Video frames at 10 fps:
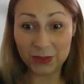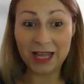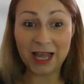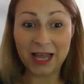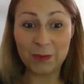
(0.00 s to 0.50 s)

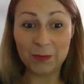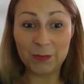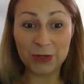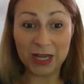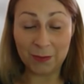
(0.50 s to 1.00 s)

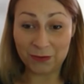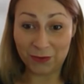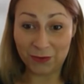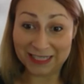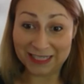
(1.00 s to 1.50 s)
We are
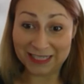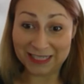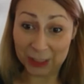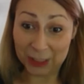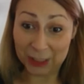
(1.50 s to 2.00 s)
providing a
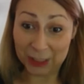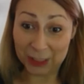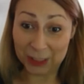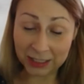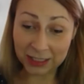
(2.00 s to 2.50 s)
content
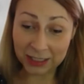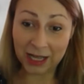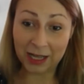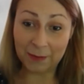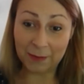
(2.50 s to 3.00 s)

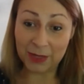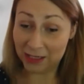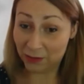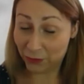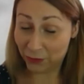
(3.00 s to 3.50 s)
and
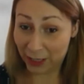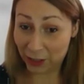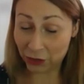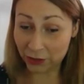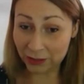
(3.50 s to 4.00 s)

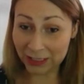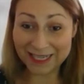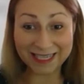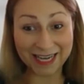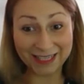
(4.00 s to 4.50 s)
information
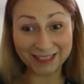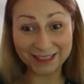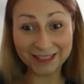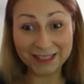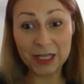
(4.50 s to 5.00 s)
and
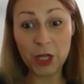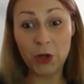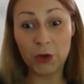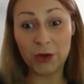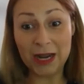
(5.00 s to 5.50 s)
guidance
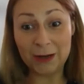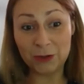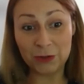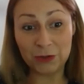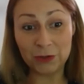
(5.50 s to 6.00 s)
on how
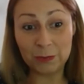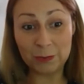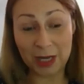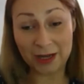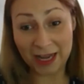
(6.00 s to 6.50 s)
to
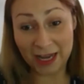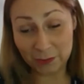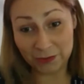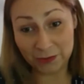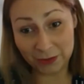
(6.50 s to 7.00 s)
buy and
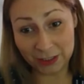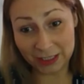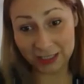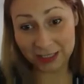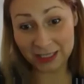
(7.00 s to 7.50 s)
move
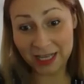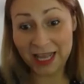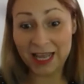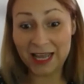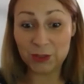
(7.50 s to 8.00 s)
overseas,
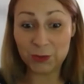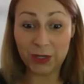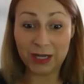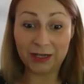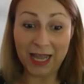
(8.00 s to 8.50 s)
as
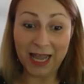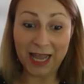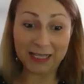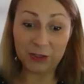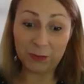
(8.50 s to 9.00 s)
well
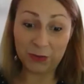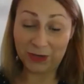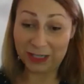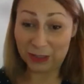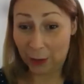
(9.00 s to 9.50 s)
as
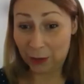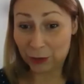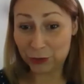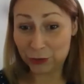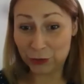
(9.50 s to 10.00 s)
provide
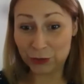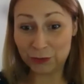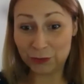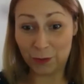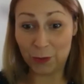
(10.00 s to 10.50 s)
local news
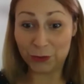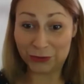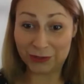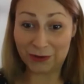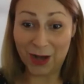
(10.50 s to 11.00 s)
from
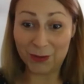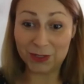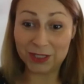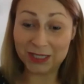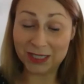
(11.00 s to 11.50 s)

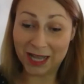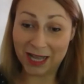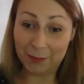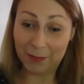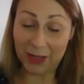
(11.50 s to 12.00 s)
on-the-ground
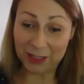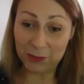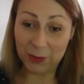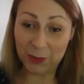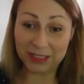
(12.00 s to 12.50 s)

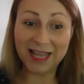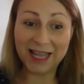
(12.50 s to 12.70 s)
experts.